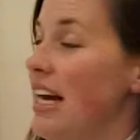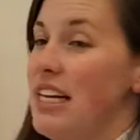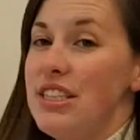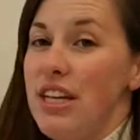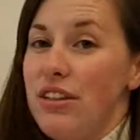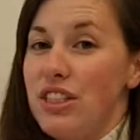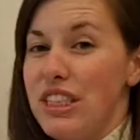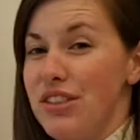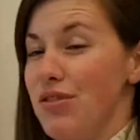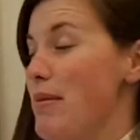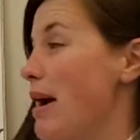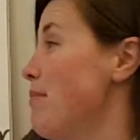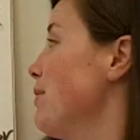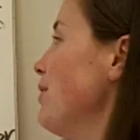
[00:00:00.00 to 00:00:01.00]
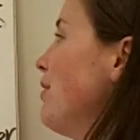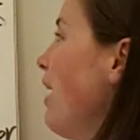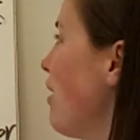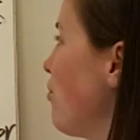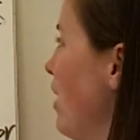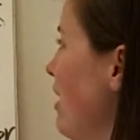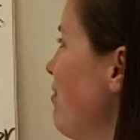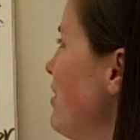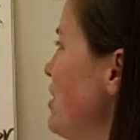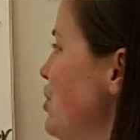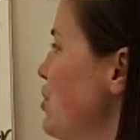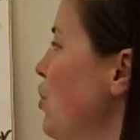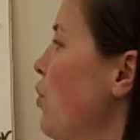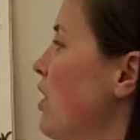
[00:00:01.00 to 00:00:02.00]
So just remember, a
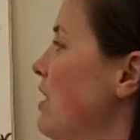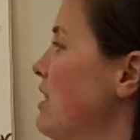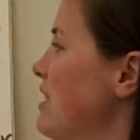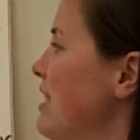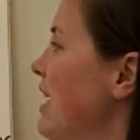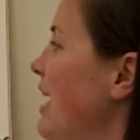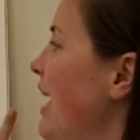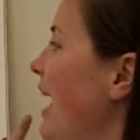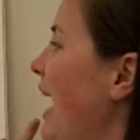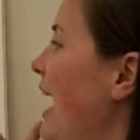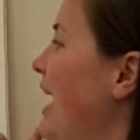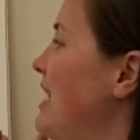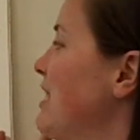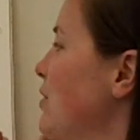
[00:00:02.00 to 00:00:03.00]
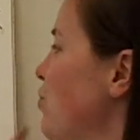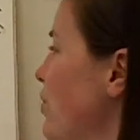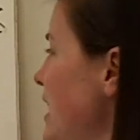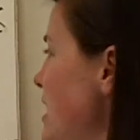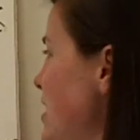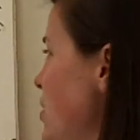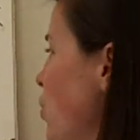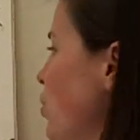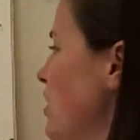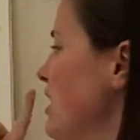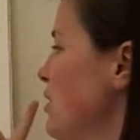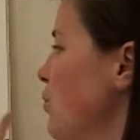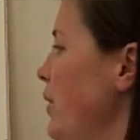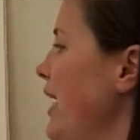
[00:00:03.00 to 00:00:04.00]
reference source is a
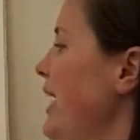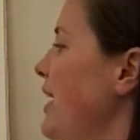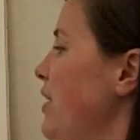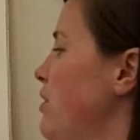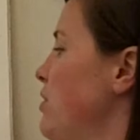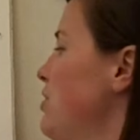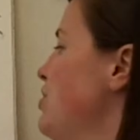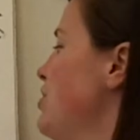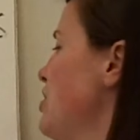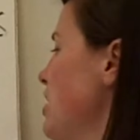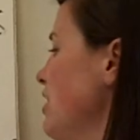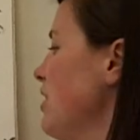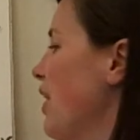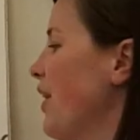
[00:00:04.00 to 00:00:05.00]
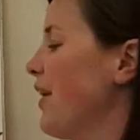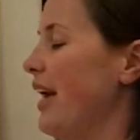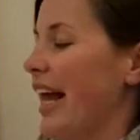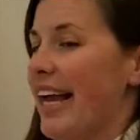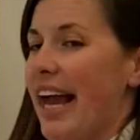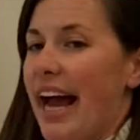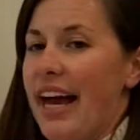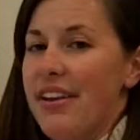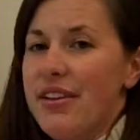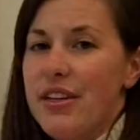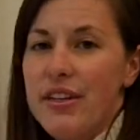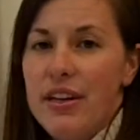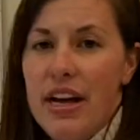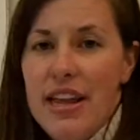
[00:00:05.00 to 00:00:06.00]
resource we use to learn and
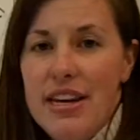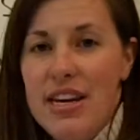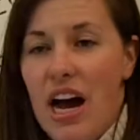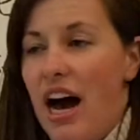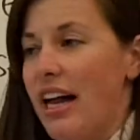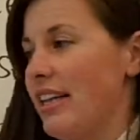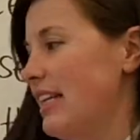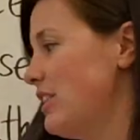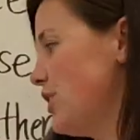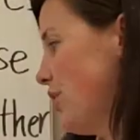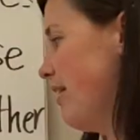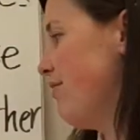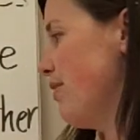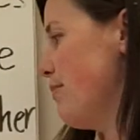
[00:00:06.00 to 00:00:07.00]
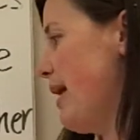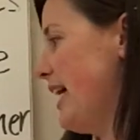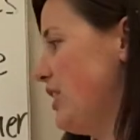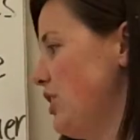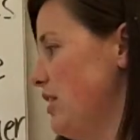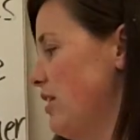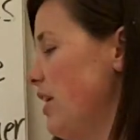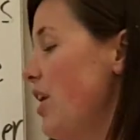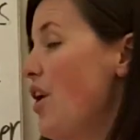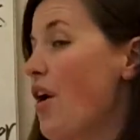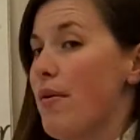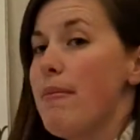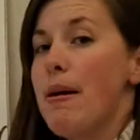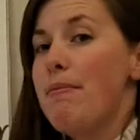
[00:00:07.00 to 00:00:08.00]
gather knowledge or information.
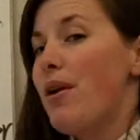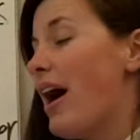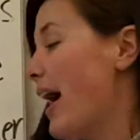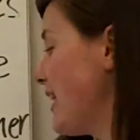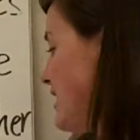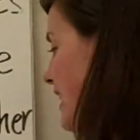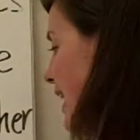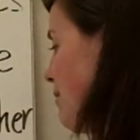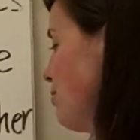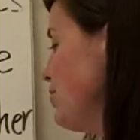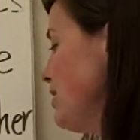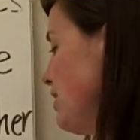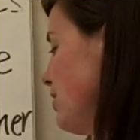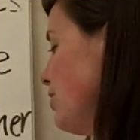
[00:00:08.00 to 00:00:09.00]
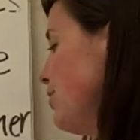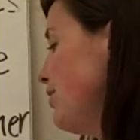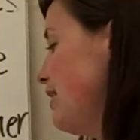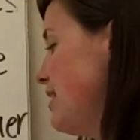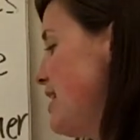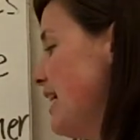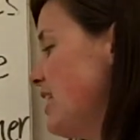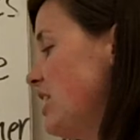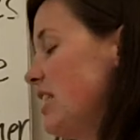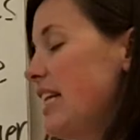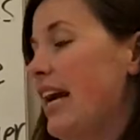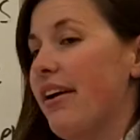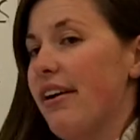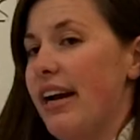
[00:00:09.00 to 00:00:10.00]
Remember, our examples include the
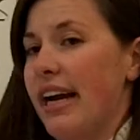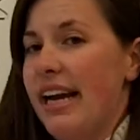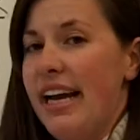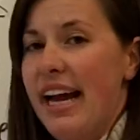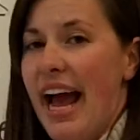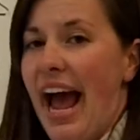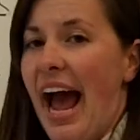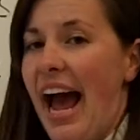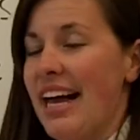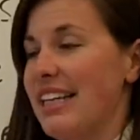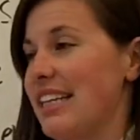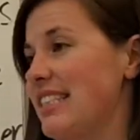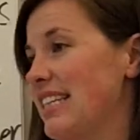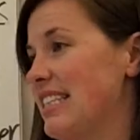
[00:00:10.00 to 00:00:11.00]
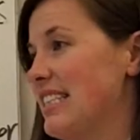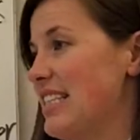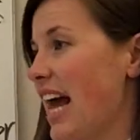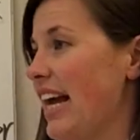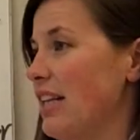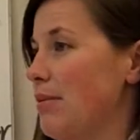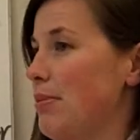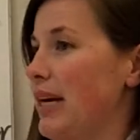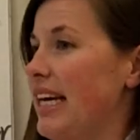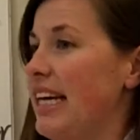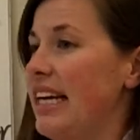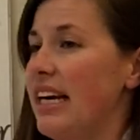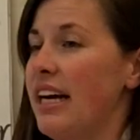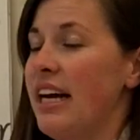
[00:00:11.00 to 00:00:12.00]
dictionary, atlas,
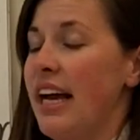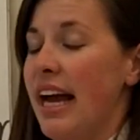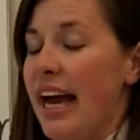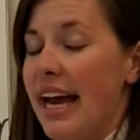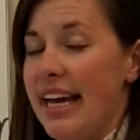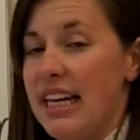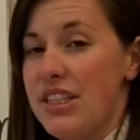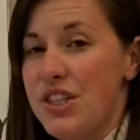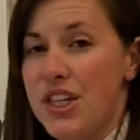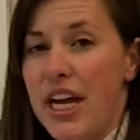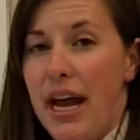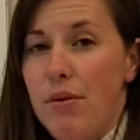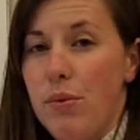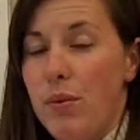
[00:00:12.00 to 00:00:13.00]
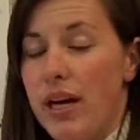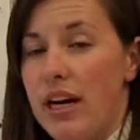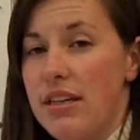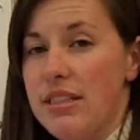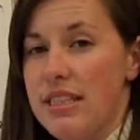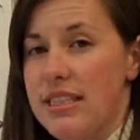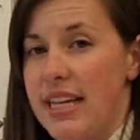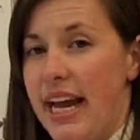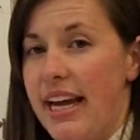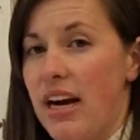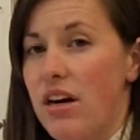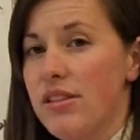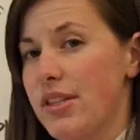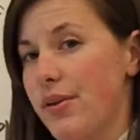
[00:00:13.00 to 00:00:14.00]
encyclopedia. Yesterday we went on to say it
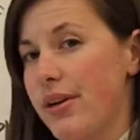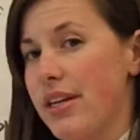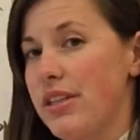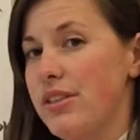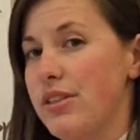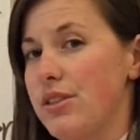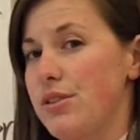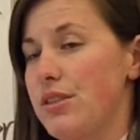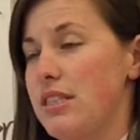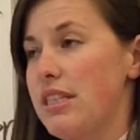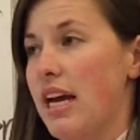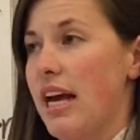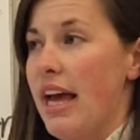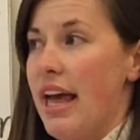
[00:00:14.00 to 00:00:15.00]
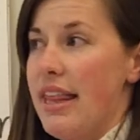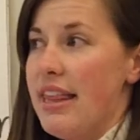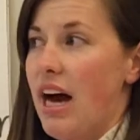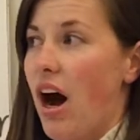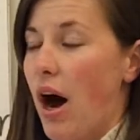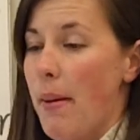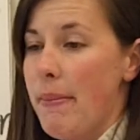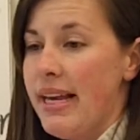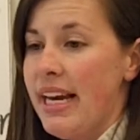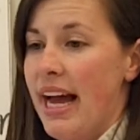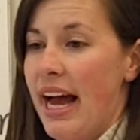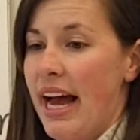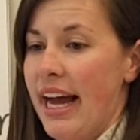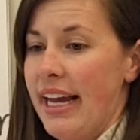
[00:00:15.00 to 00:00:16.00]
also includes the
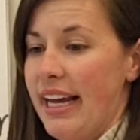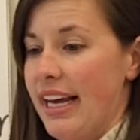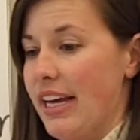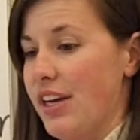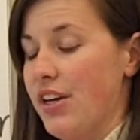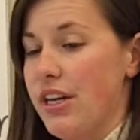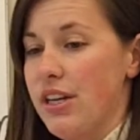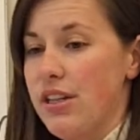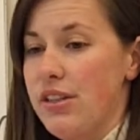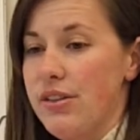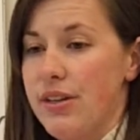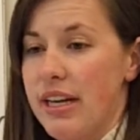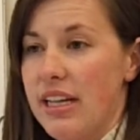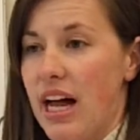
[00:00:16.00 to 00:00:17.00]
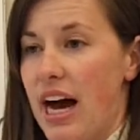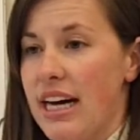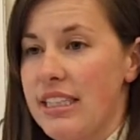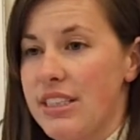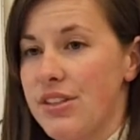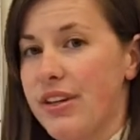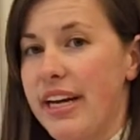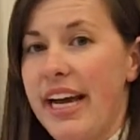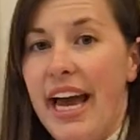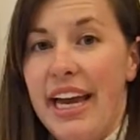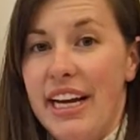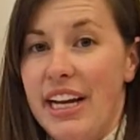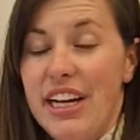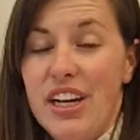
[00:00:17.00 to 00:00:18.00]
almanac, it could include a glossary,
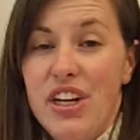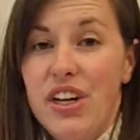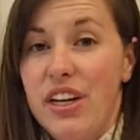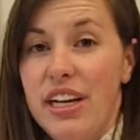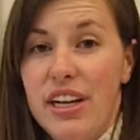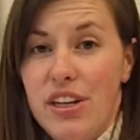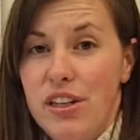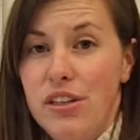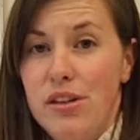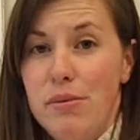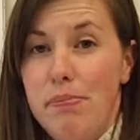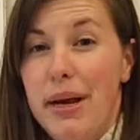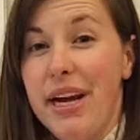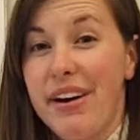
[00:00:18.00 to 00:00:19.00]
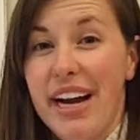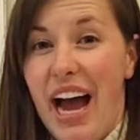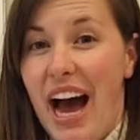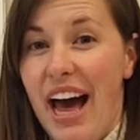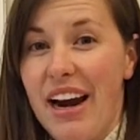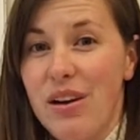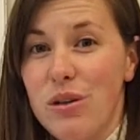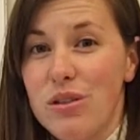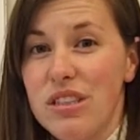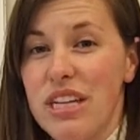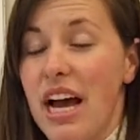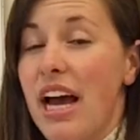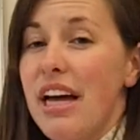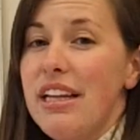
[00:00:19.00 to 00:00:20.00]
and it could include periodicals
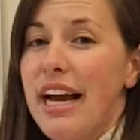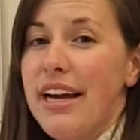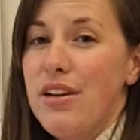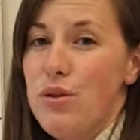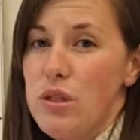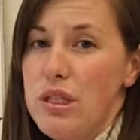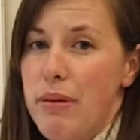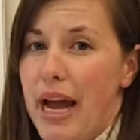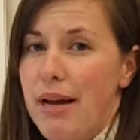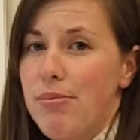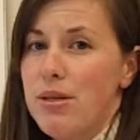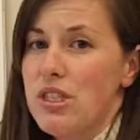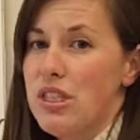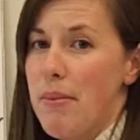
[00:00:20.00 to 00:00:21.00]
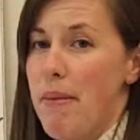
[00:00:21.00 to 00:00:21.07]
like newspapers or